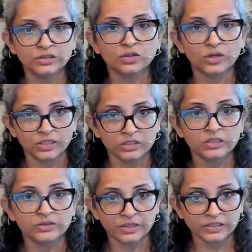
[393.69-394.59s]
your
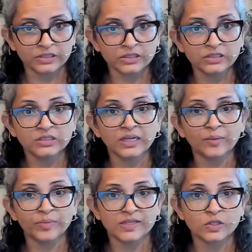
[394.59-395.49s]
insulin resistance
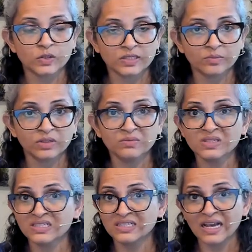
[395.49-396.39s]
and PCOS symptoms,